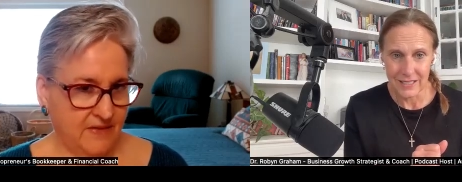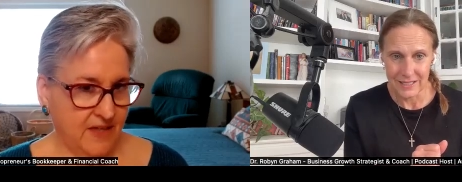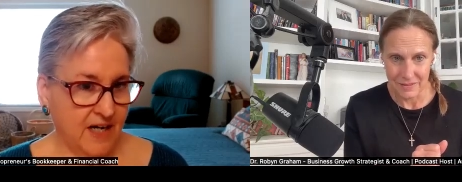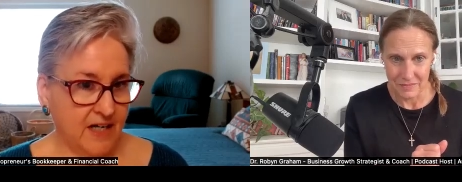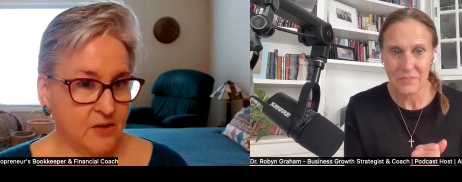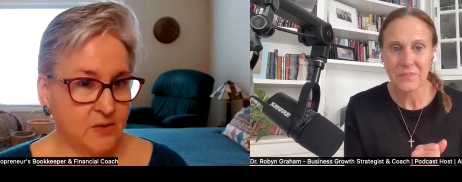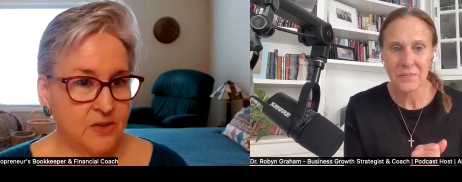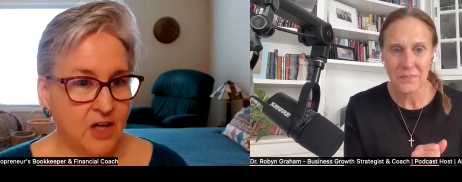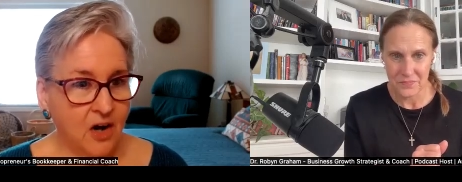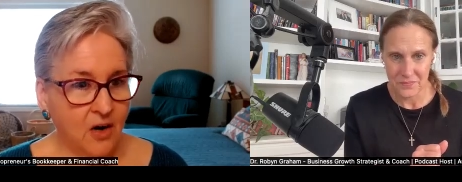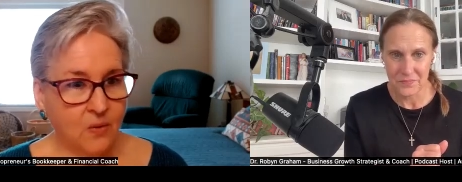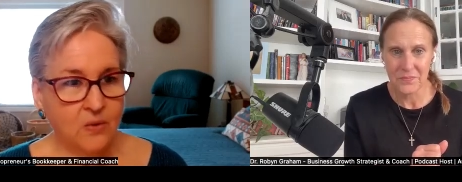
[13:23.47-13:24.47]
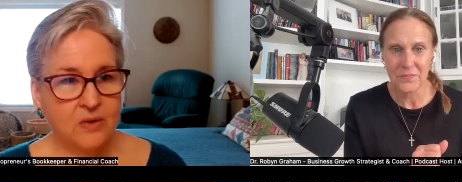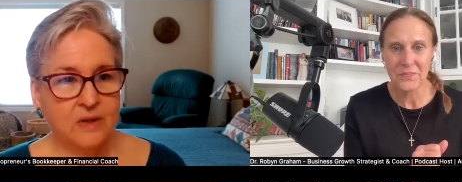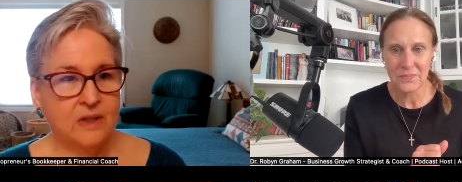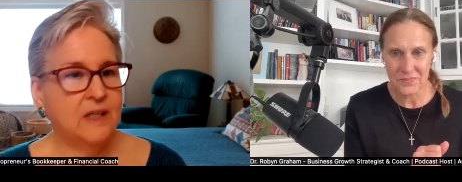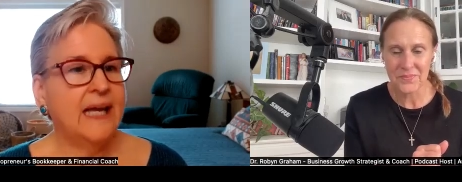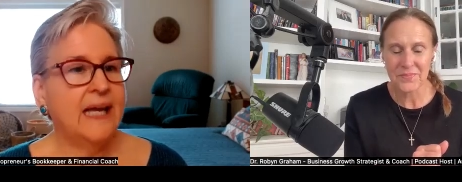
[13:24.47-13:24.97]
Speaker 1: that I don't know.
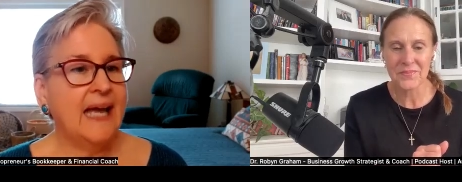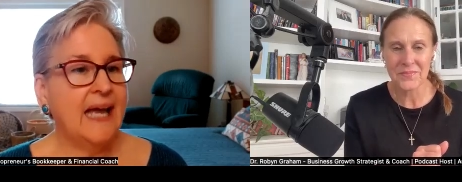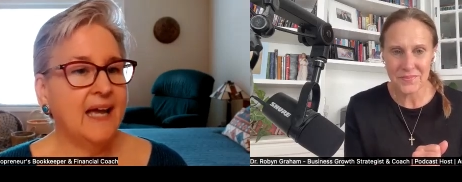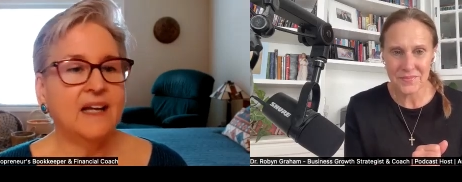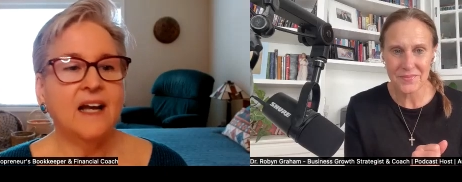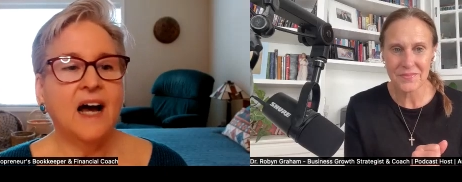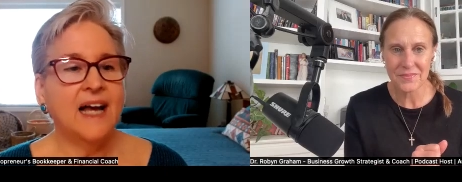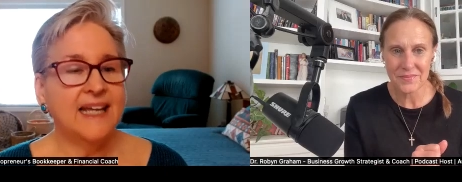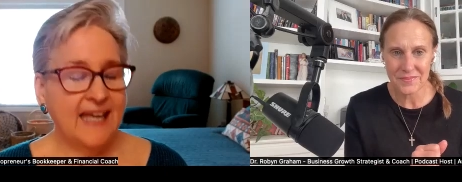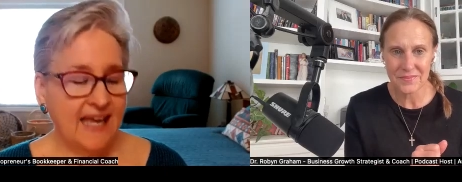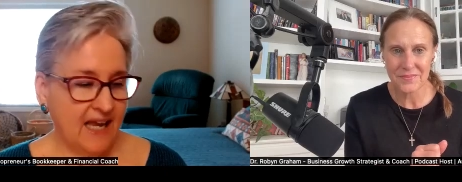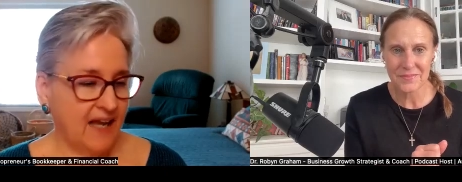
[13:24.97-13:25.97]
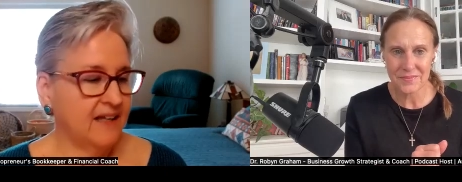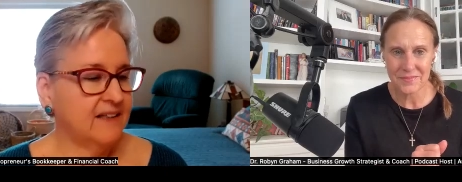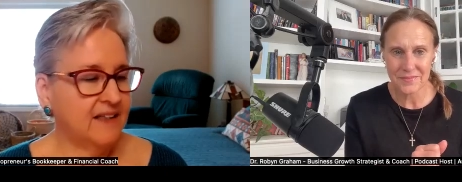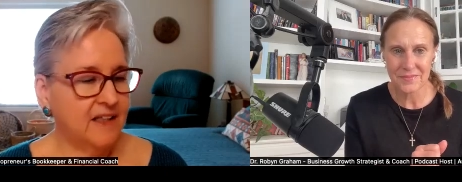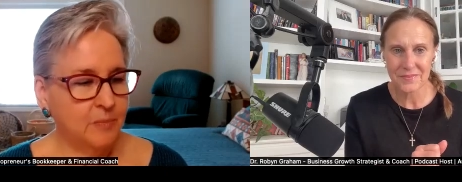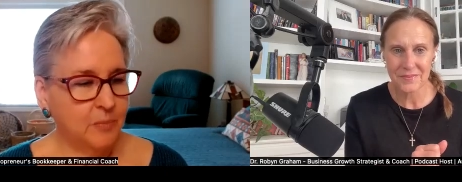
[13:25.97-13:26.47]
And I
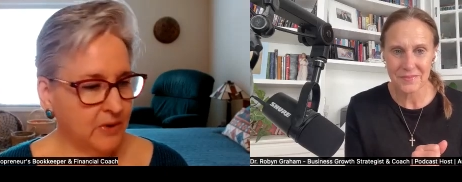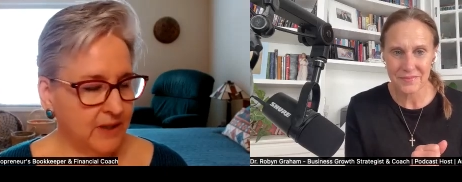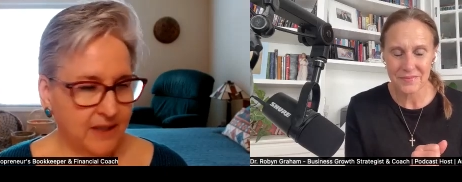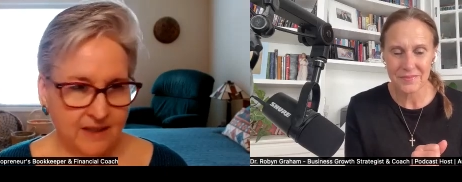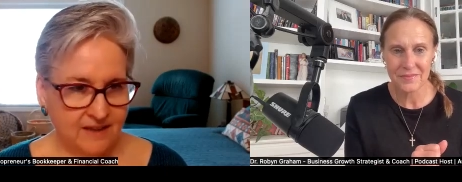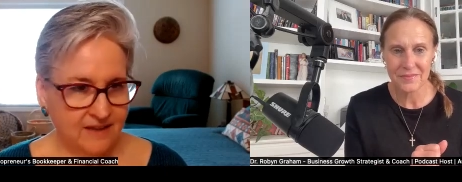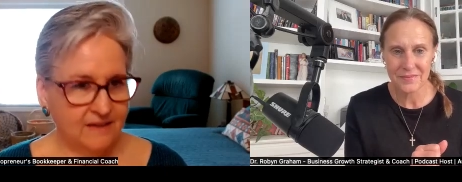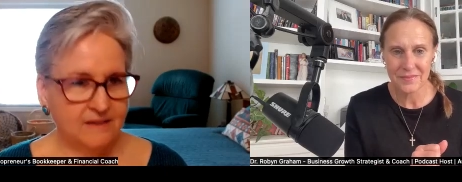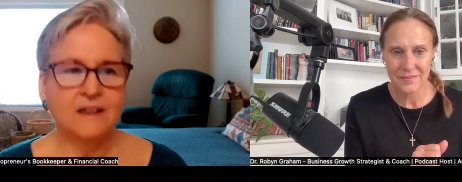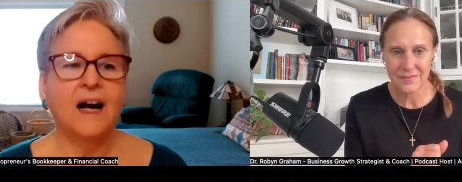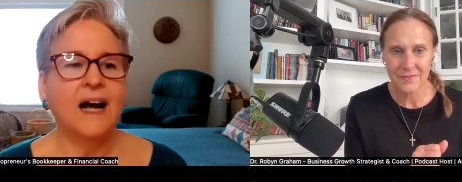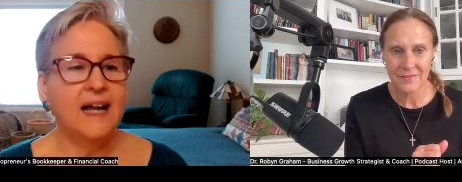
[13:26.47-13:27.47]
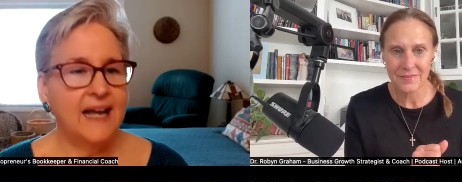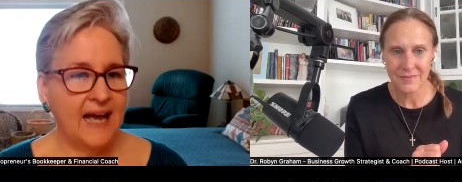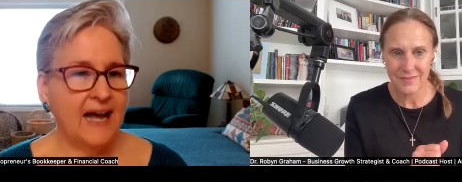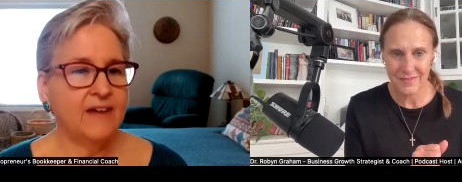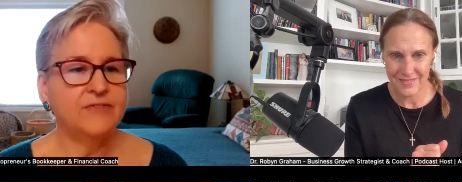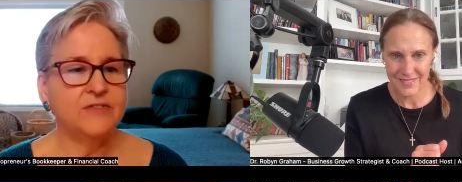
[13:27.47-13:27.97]
can't keep reading. I
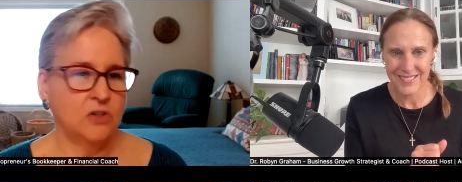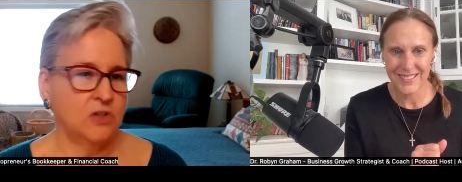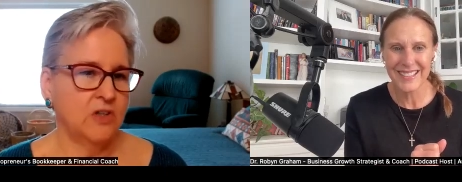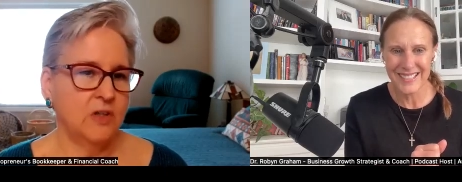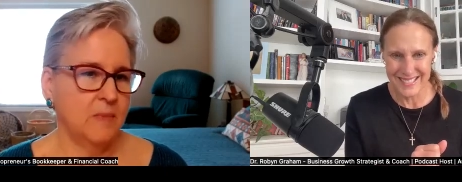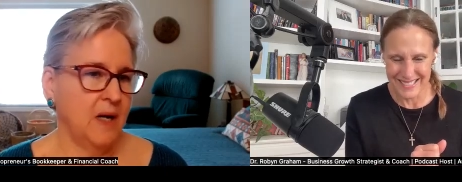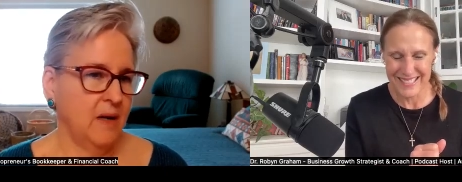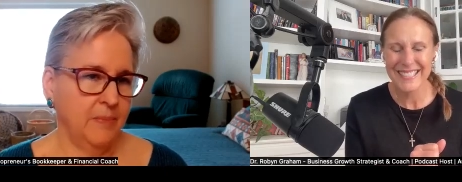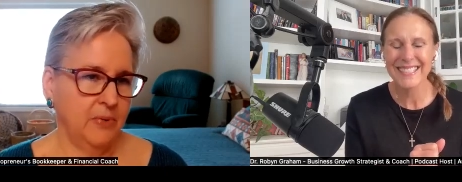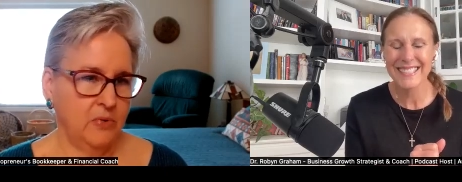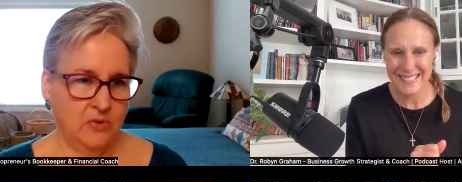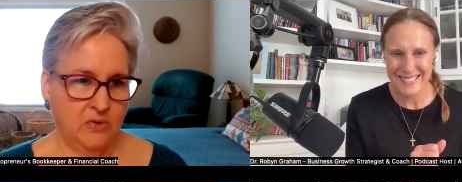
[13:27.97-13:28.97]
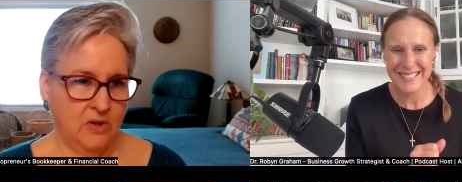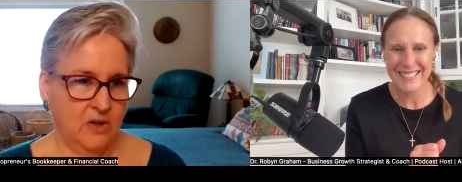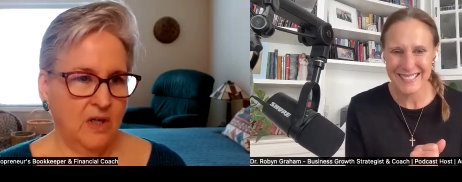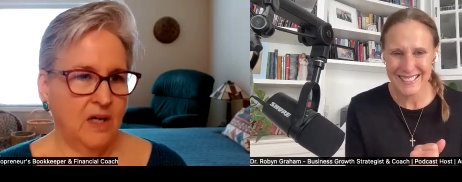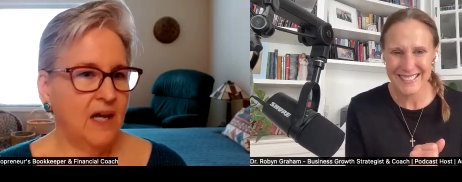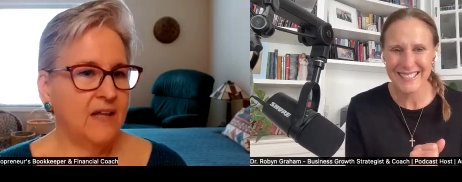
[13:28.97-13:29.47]
have to look them up.
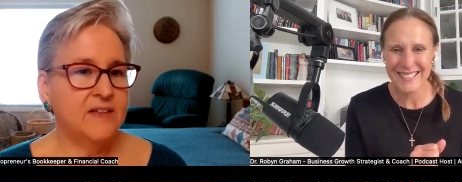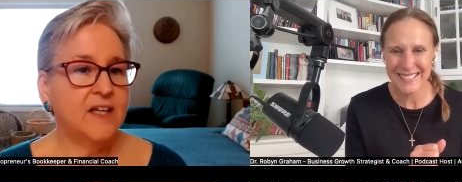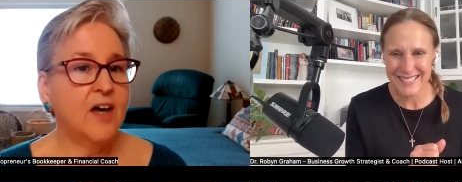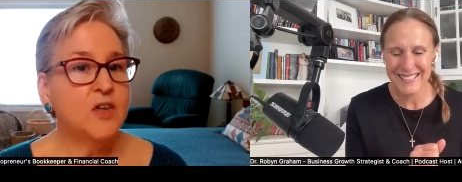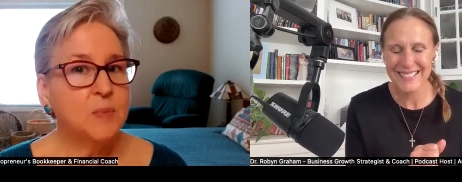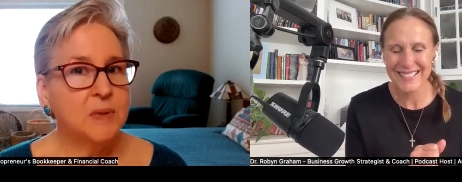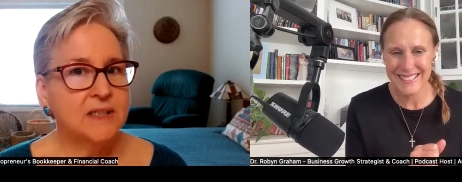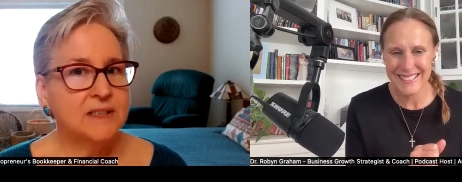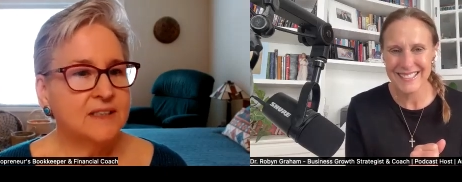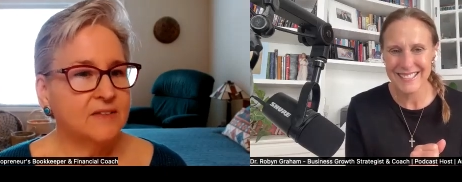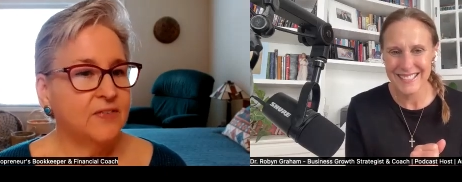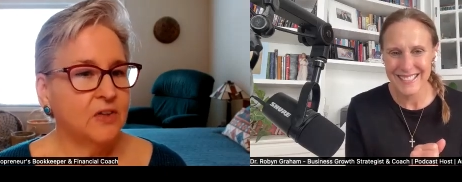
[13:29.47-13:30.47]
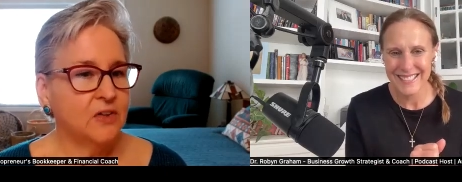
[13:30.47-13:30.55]
And the other place I